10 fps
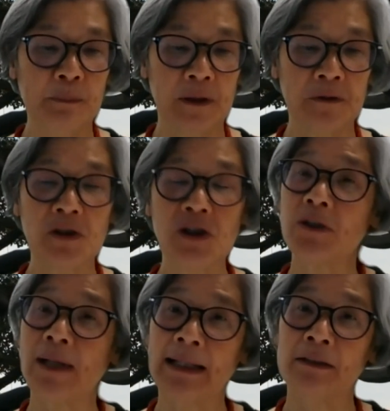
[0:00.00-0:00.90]
Approach
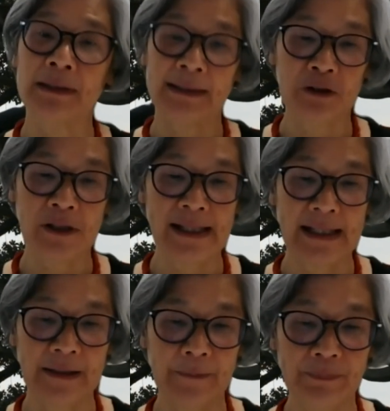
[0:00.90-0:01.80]
to Adult
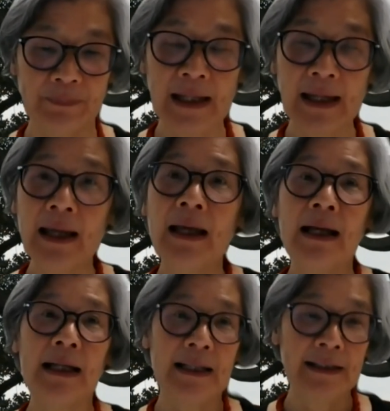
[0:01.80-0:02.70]
Literacy.
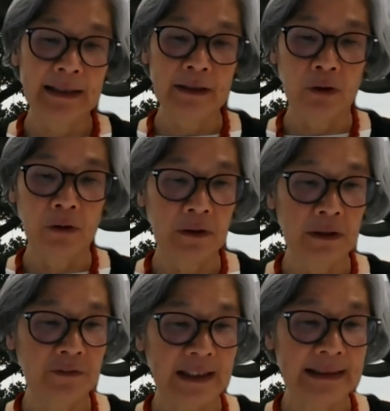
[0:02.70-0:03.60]
And I think
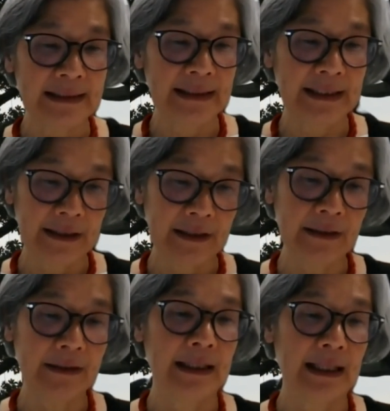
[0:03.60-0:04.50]
all of us
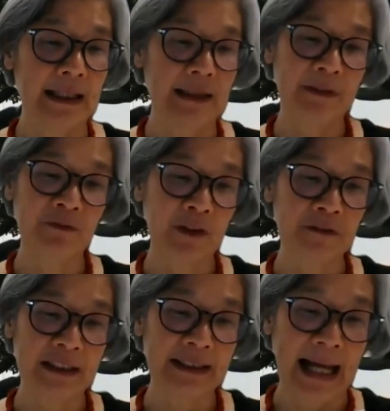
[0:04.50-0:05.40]
here
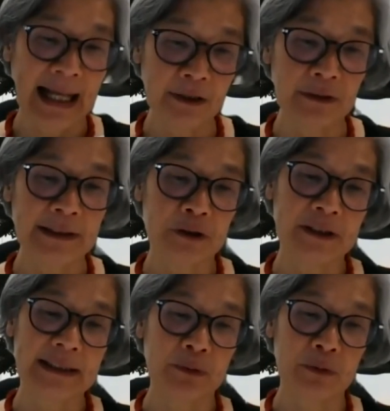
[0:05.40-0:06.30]
involved in adult
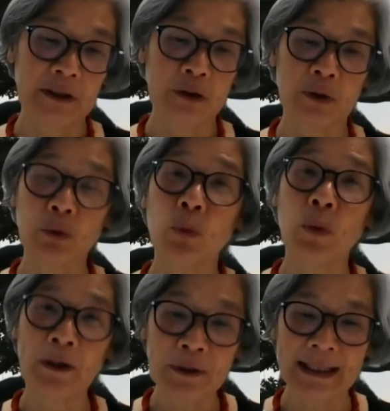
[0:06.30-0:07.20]
literacy work would
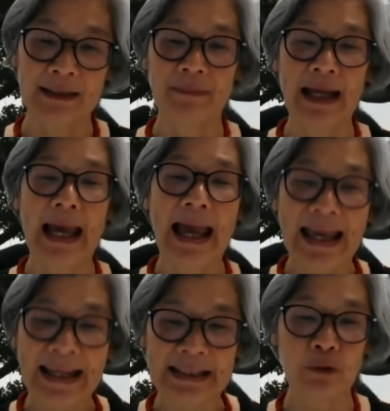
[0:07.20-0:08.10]
welcome
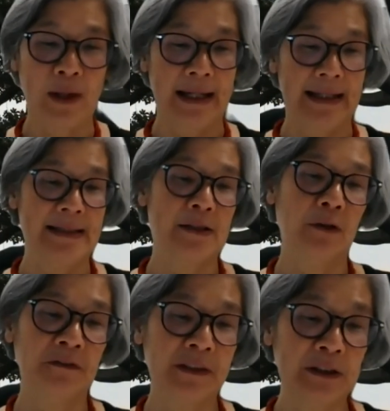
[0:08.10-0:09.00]
any ways
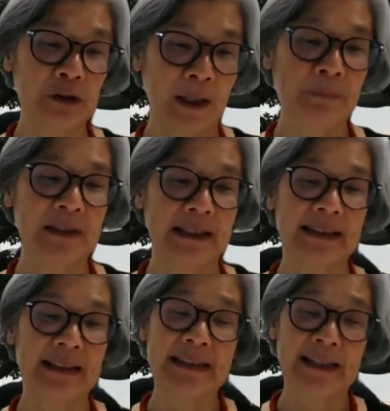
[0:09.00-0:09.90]
of disrupting
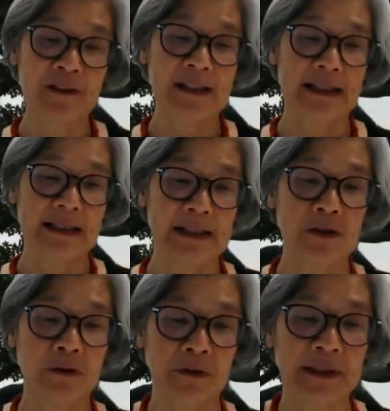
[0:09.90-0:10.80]
the deficit
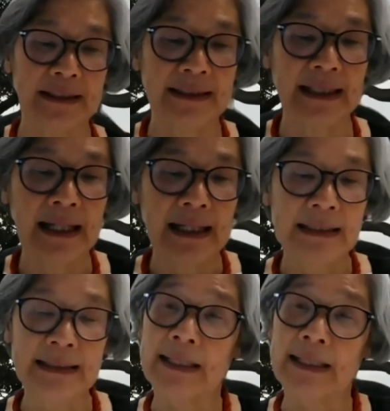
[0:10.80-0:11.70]
discourses
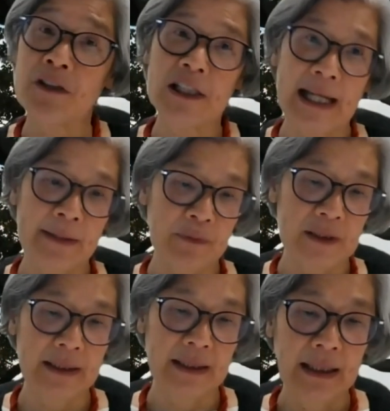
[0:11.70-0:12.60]
that have
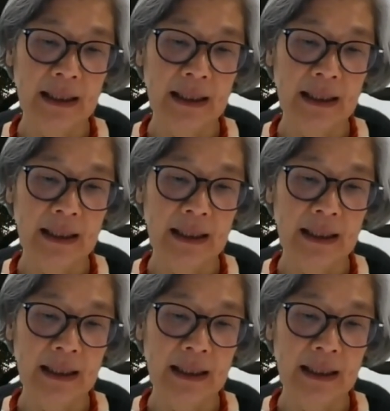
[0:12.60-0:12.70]
shaped